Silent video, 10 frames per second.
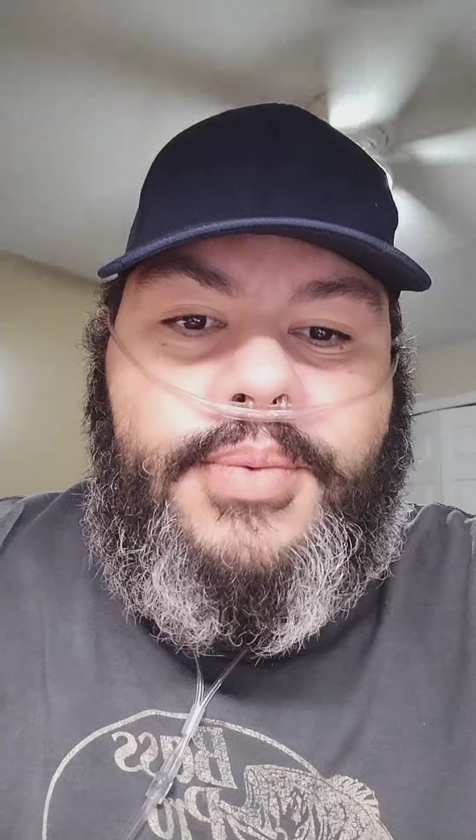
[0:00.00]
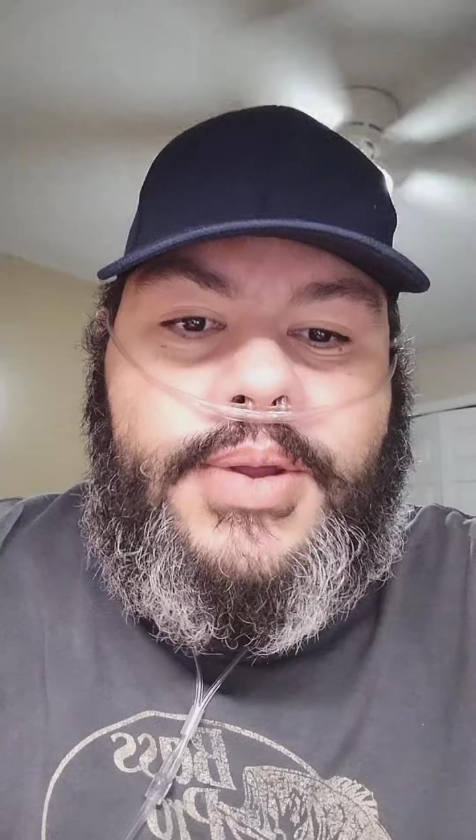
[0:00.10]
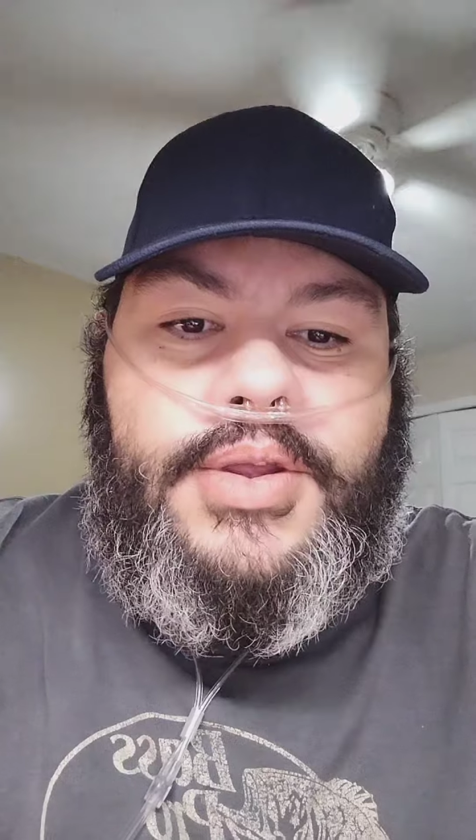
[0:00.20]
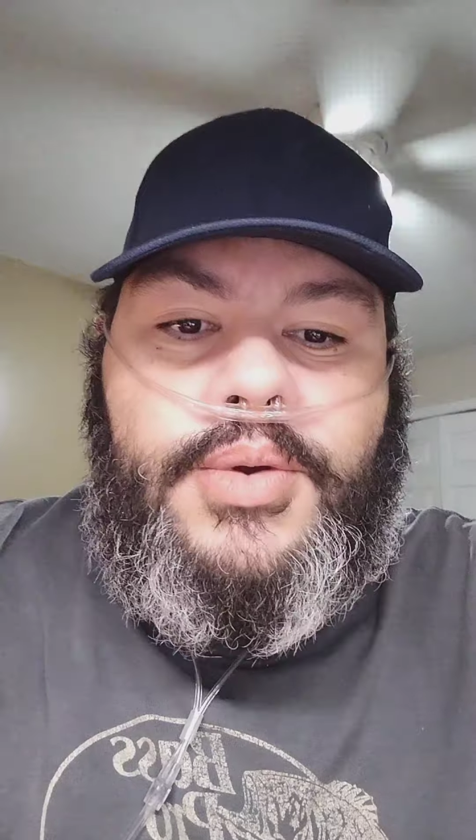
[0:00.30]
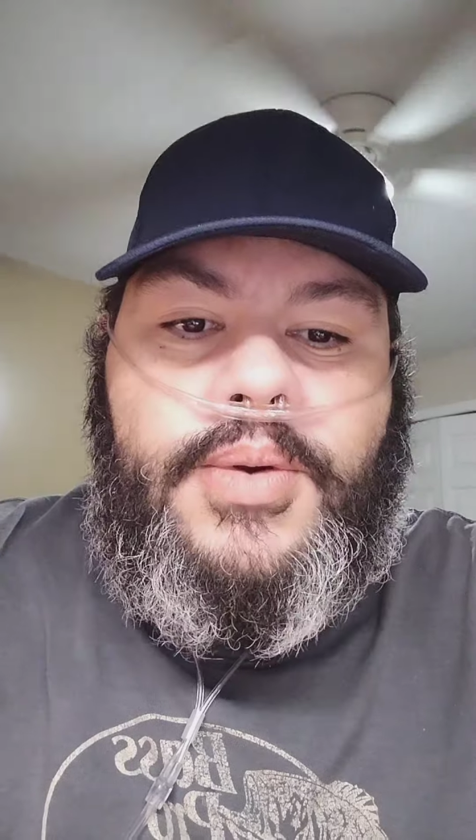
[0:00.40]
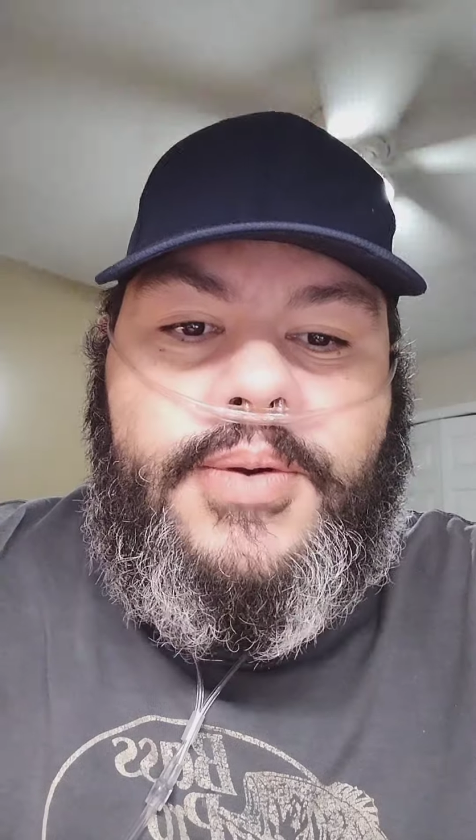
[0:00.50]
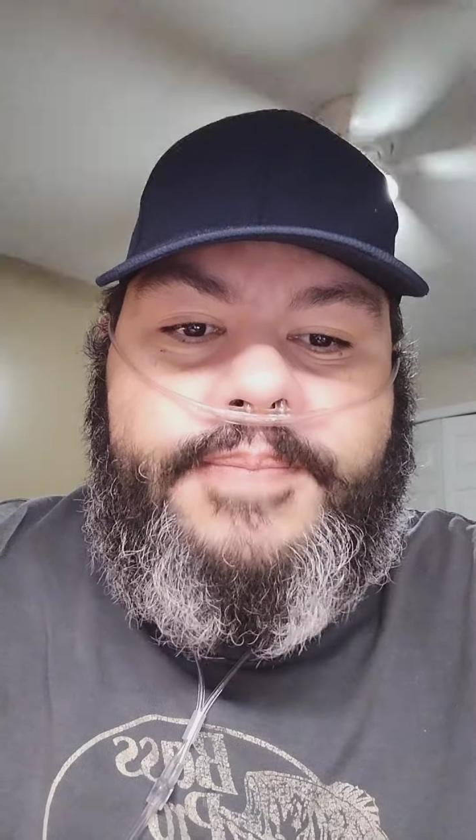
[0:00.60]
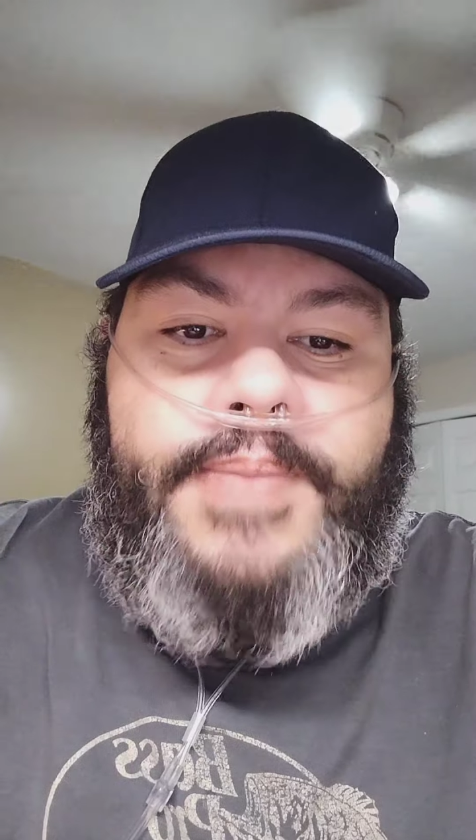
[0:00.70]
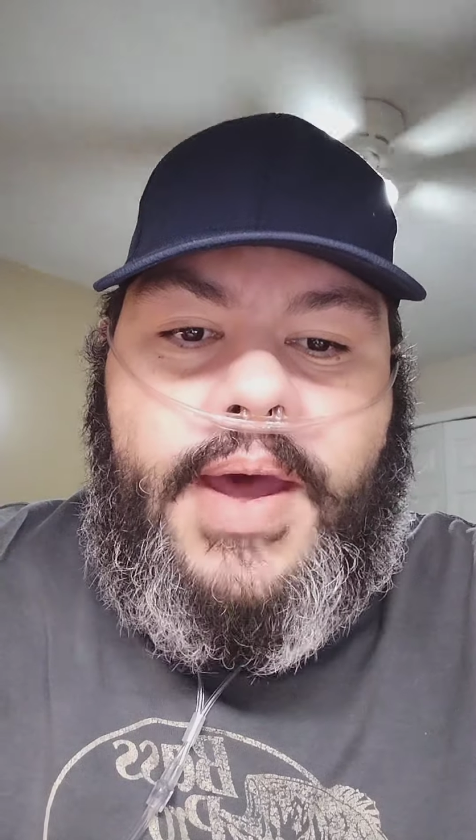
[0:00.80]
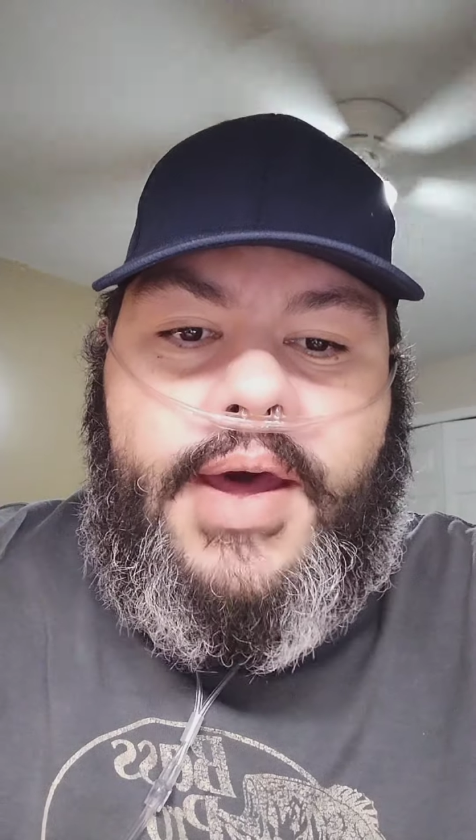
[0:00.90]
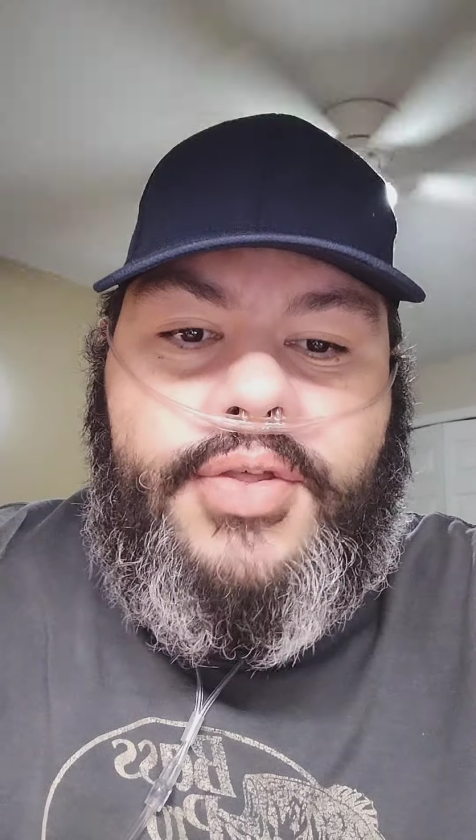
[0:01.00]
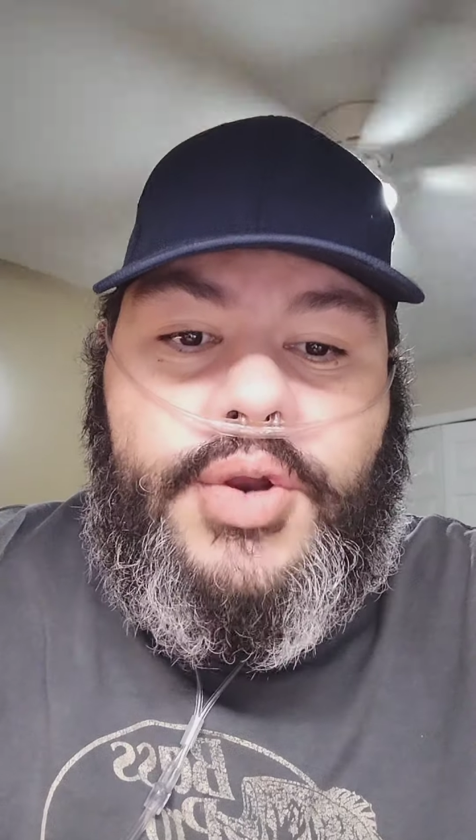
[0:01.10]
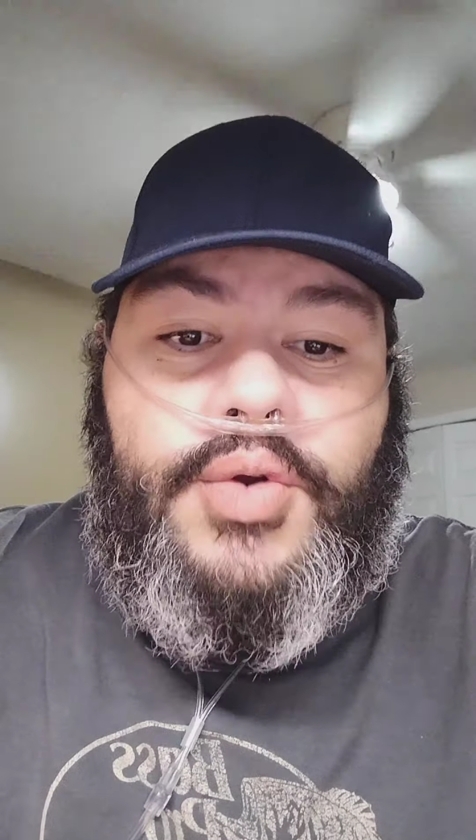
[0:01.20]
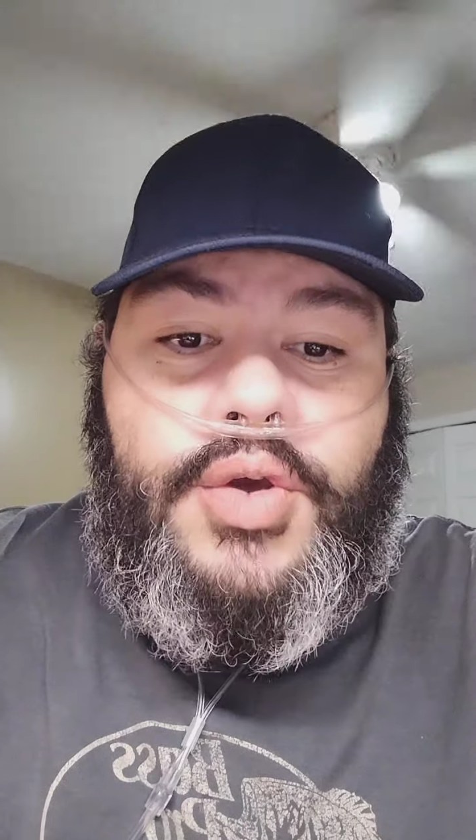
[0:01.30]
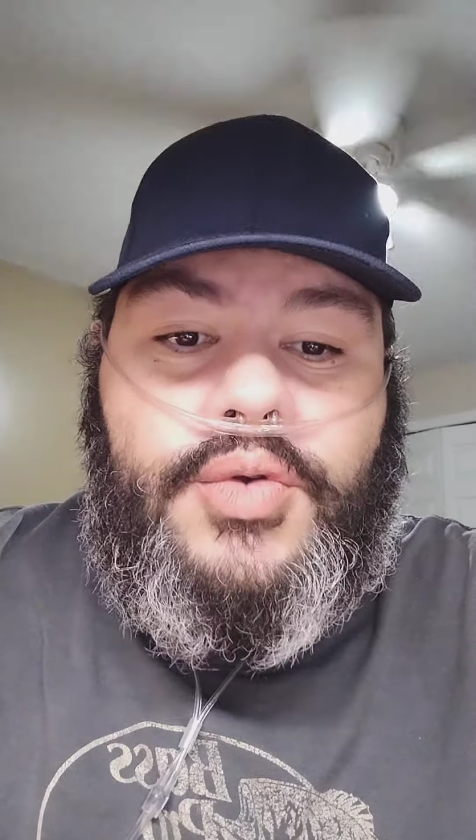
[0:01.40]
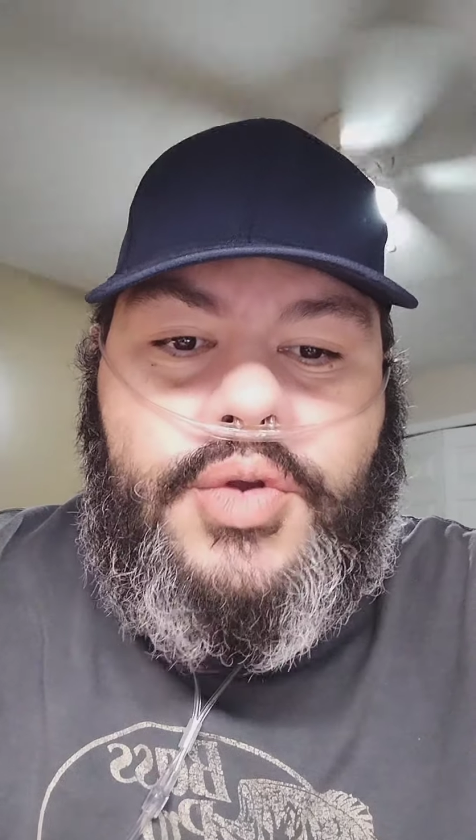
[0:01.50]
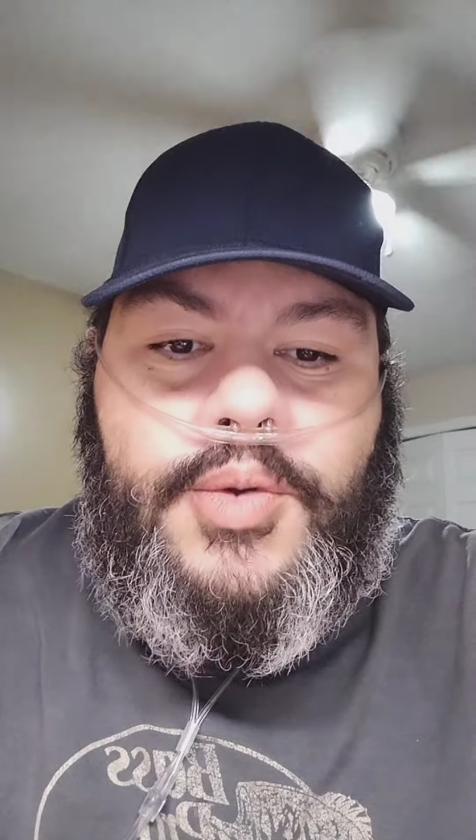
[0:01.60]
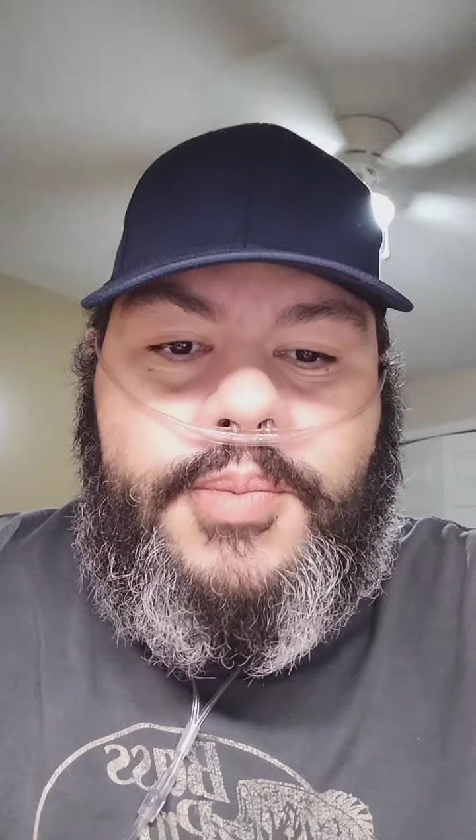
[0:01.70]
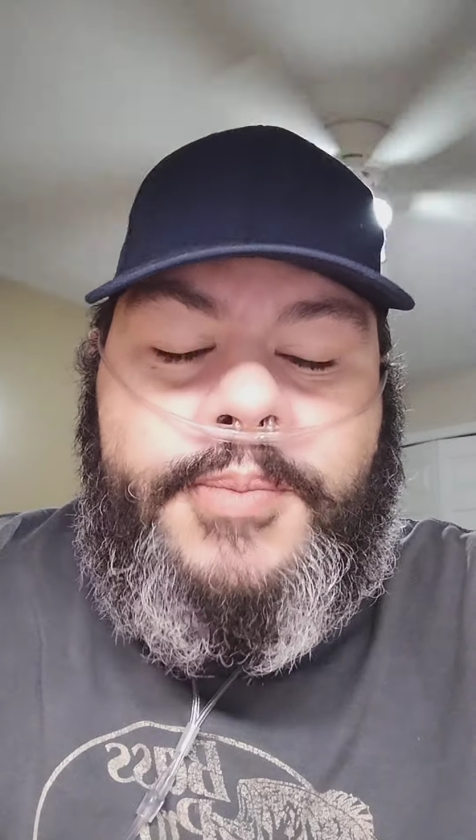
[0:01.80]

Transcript: do through YouTube.